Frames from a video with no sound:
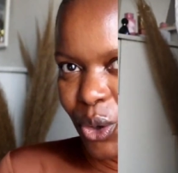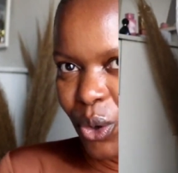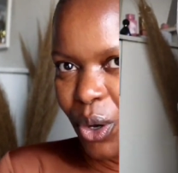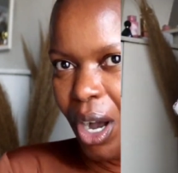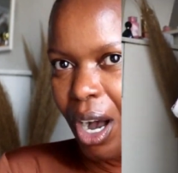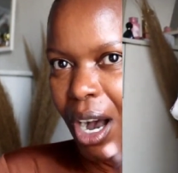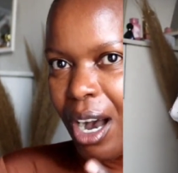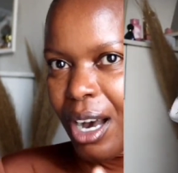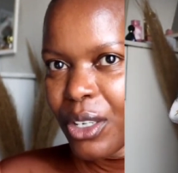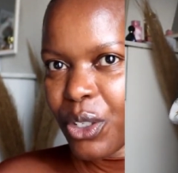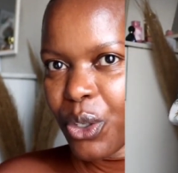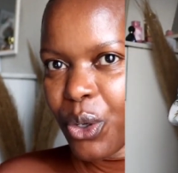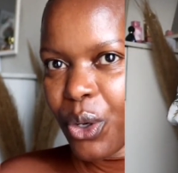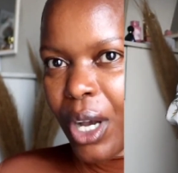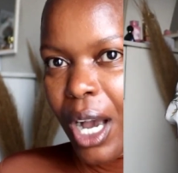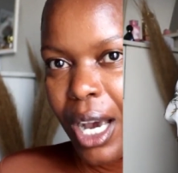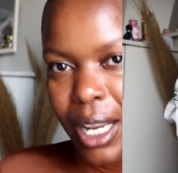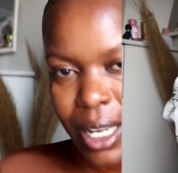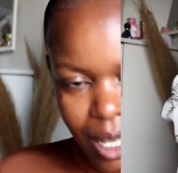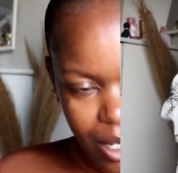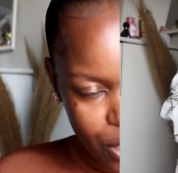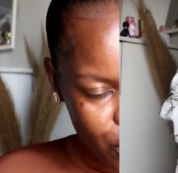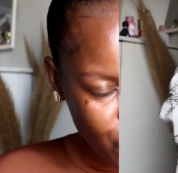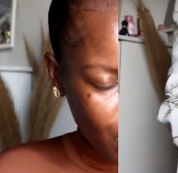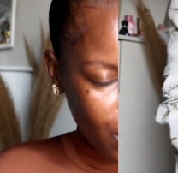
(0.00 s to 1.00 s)
You
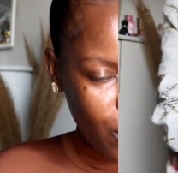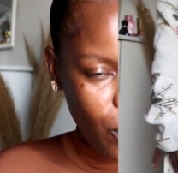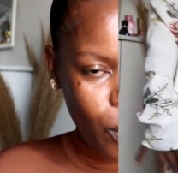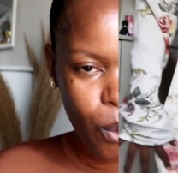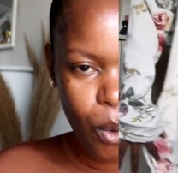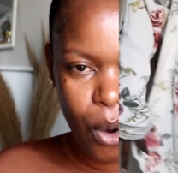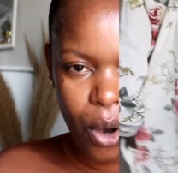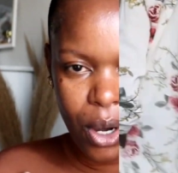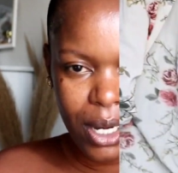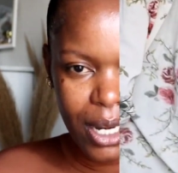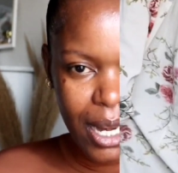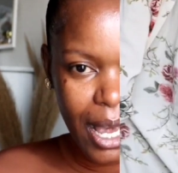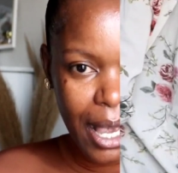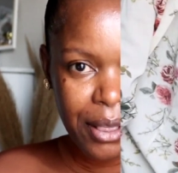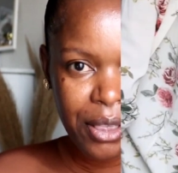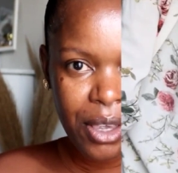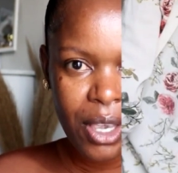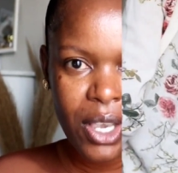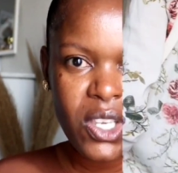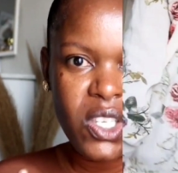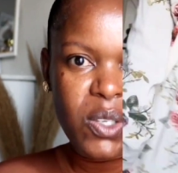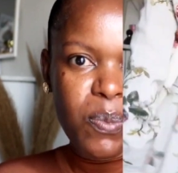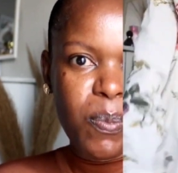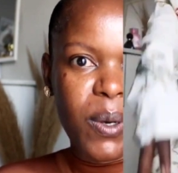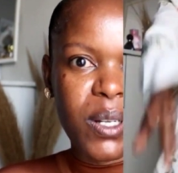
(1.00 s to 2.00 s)
can actually walk like
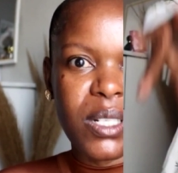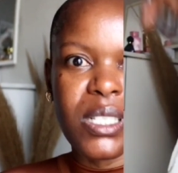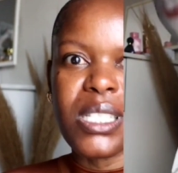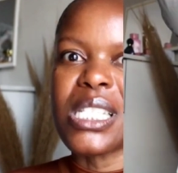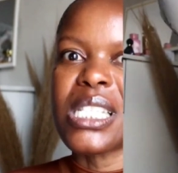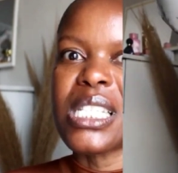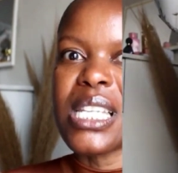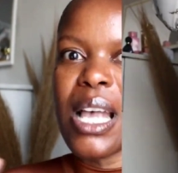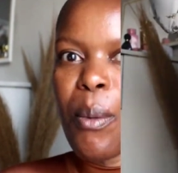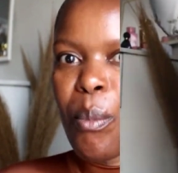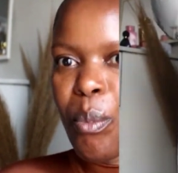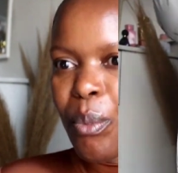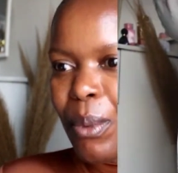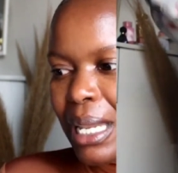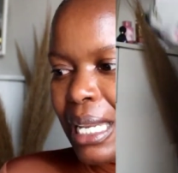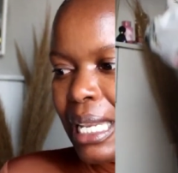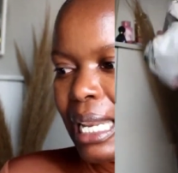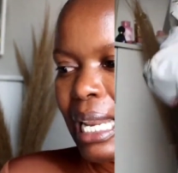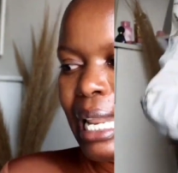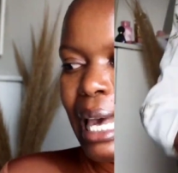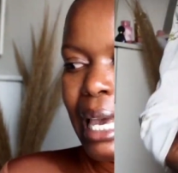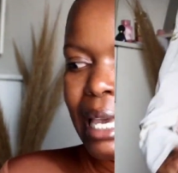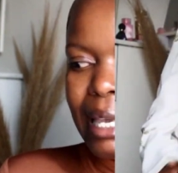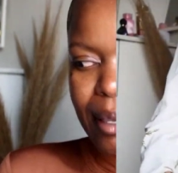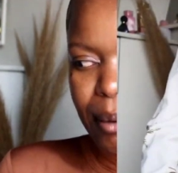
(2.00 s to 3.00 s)
this, but
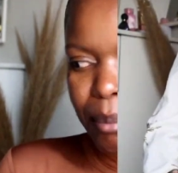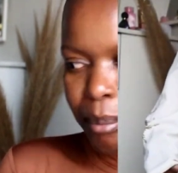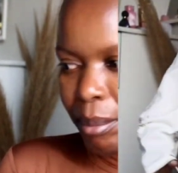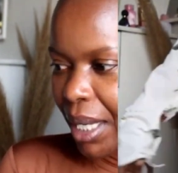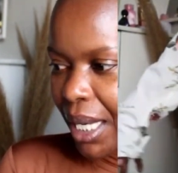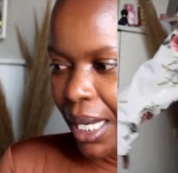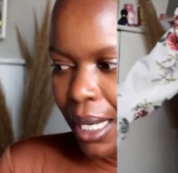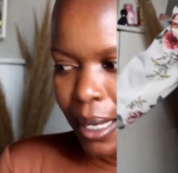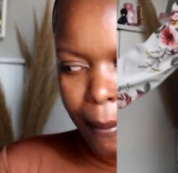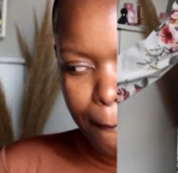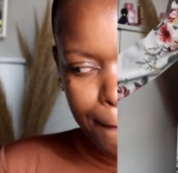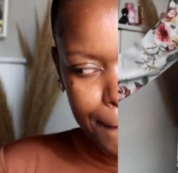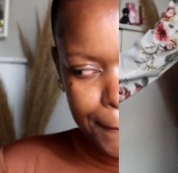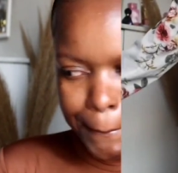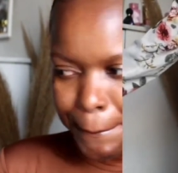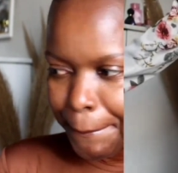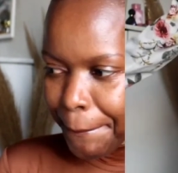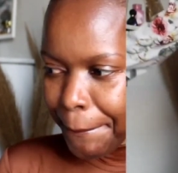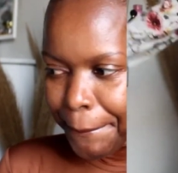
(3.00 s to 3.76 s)
somebody like me,